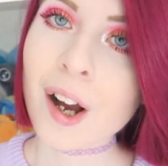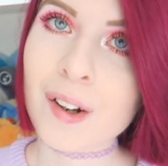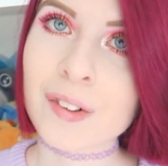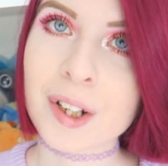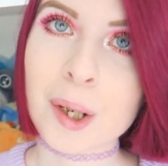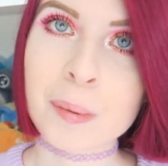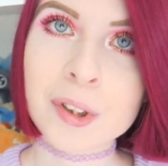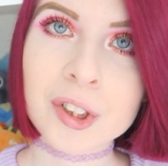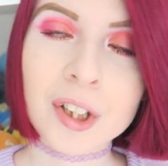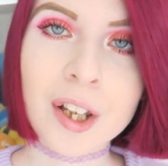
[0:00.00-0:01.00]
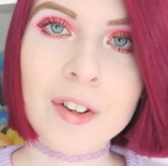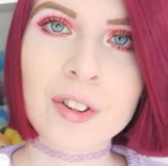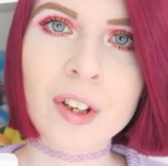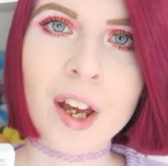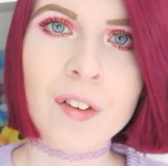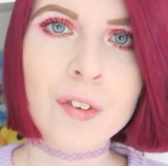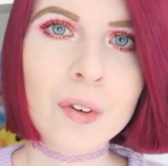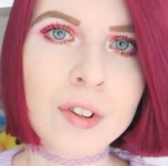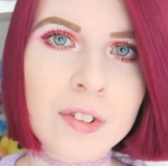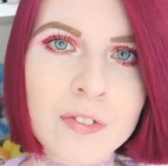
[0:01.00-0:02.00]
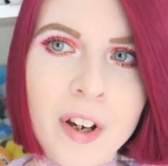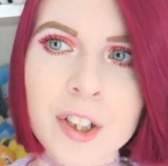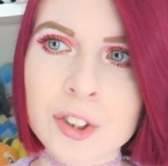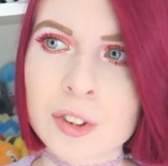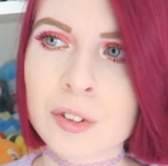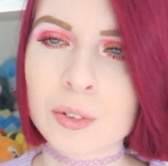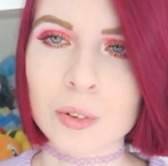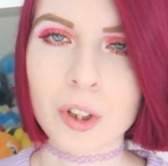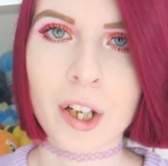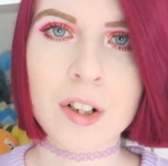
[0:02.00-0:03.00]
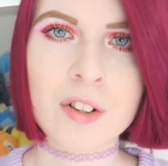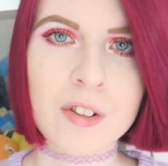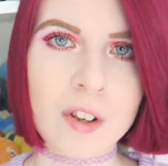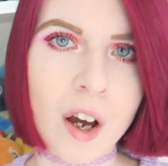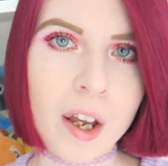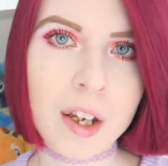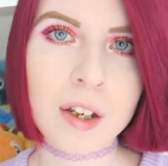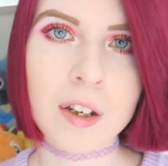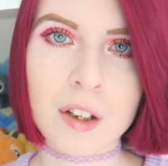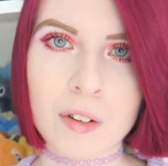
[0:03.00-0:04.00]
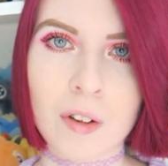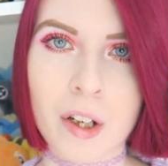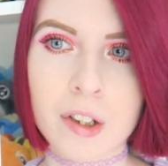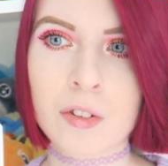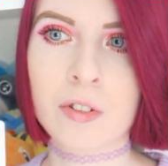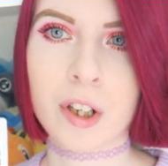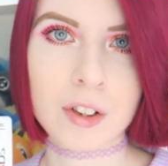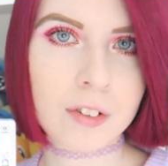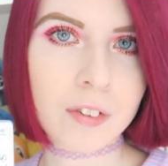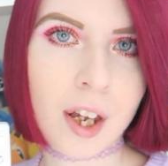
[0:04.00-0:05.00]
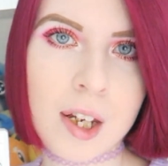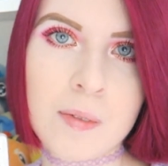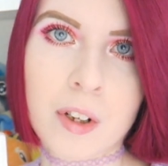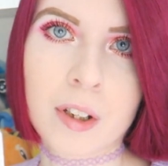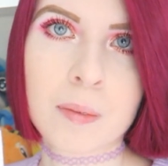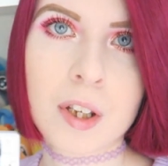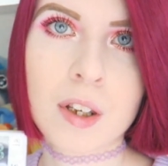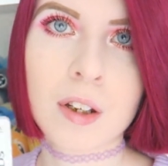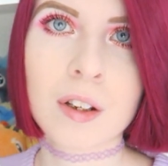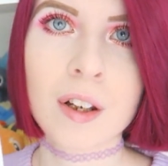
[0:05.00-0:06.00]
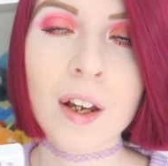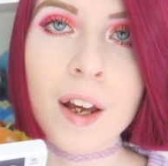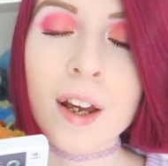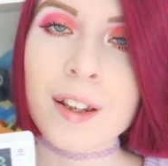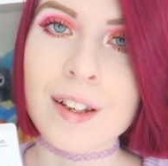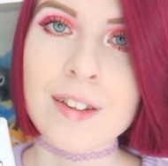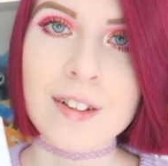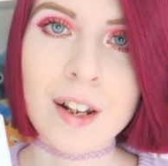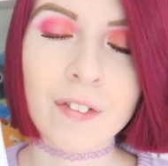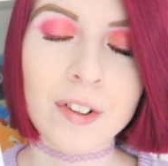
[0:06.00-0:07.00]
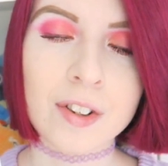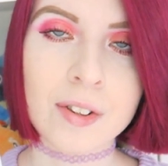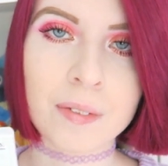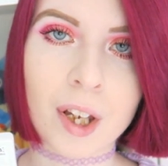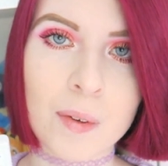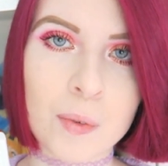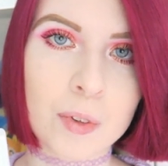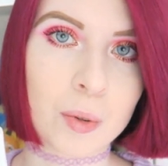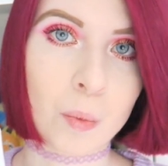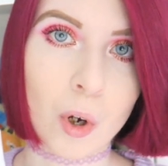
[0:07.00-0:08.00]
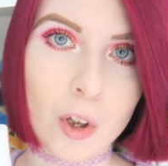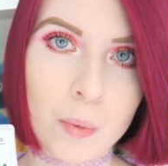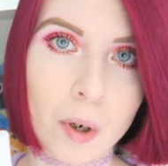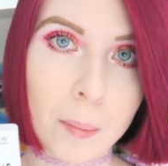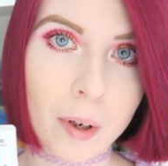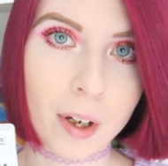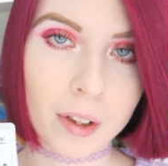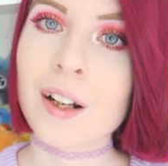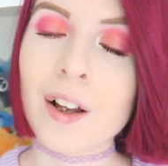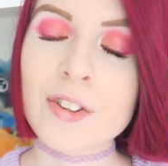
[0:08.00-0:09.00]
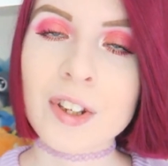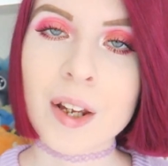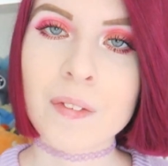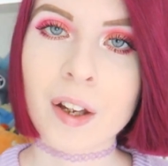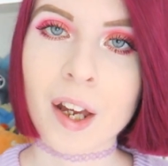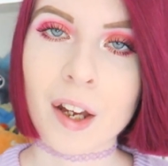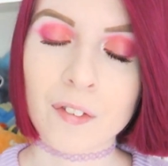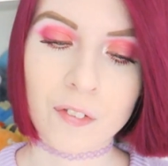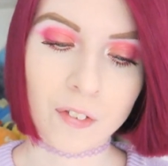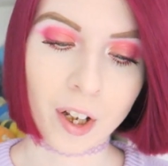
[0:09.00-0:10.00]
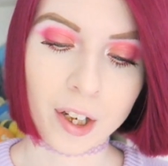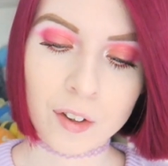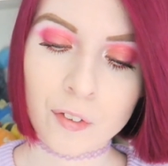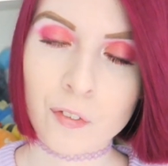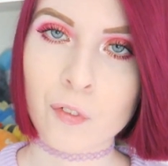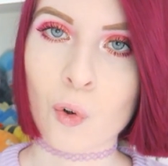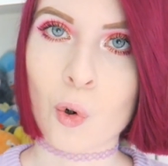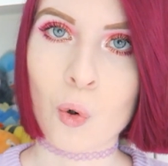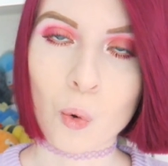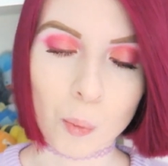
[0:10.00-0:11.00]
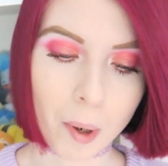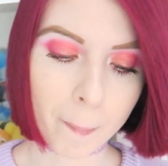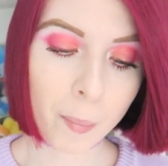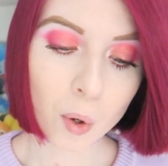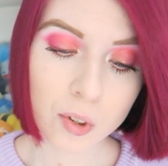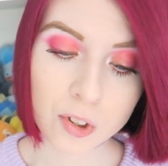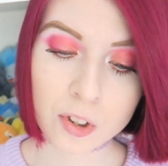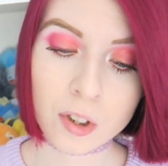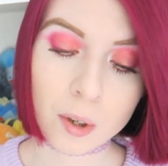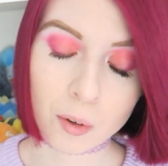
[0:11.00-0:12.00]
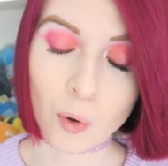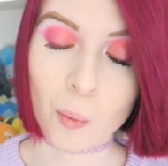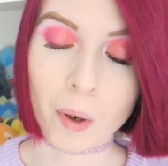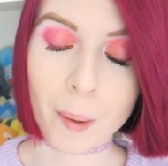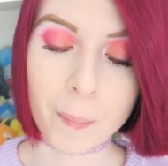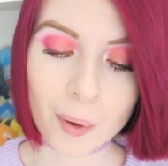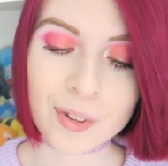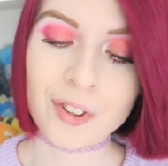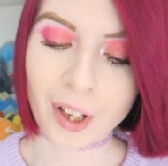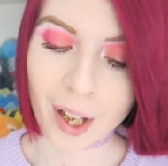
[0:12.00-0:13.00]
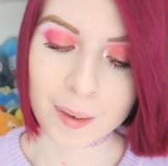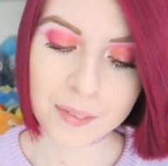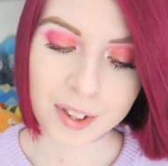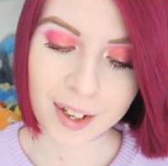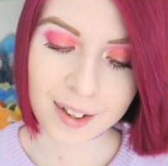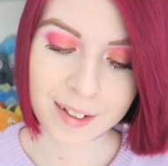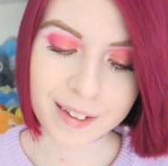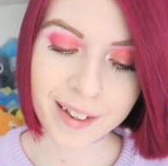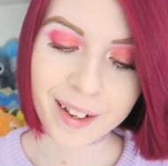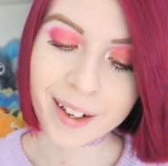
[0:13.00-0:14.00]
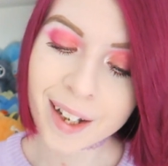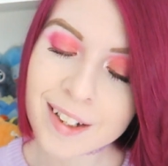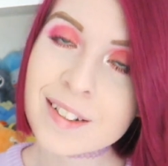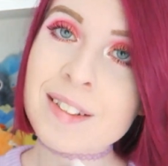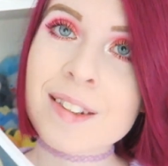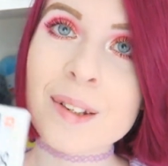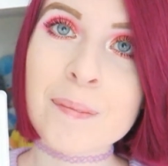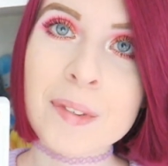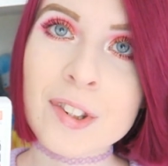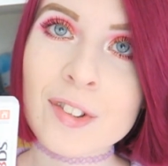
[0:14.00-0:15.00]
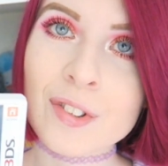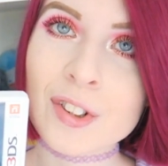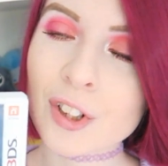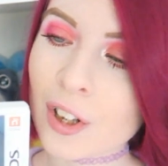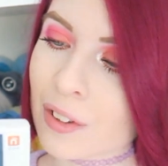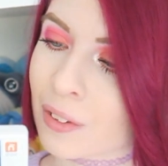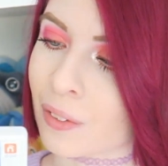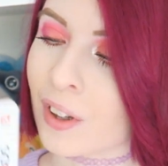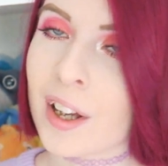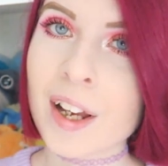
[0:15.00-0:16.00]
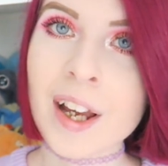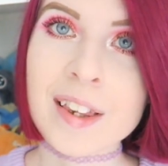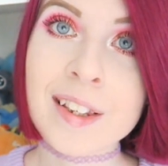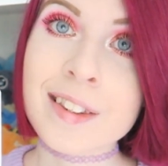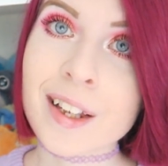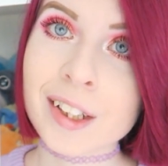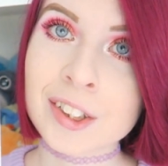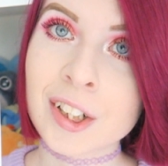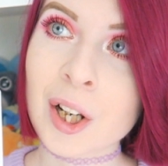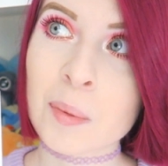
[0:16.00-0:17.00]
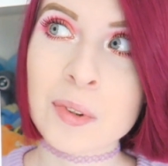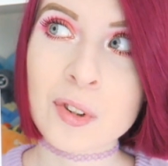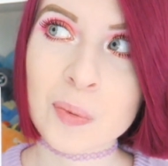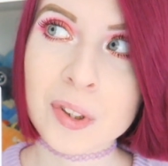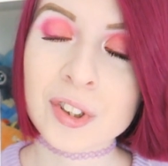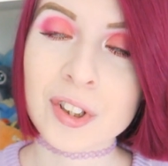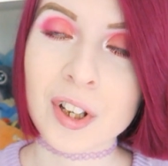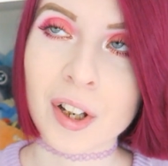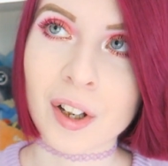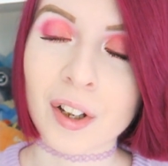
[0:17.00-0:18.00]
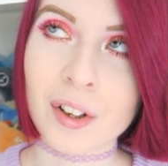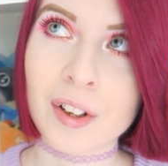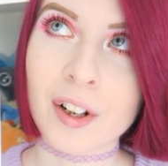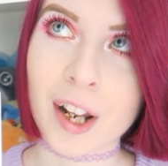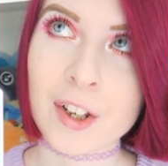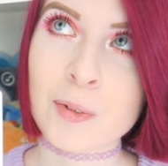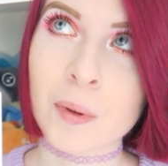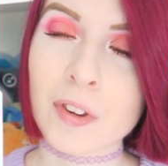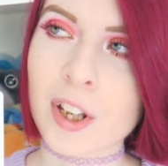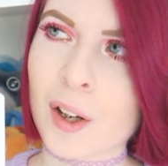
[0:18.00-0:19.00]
I really appreciate that. So yeah, if you're into fashion or like design and you like creative games like me, then these are definitely some games which are worthwhile buying. The last game that I have like for all my boxed games is Layton's Mystery Journal. This is actually coming to Switch next month.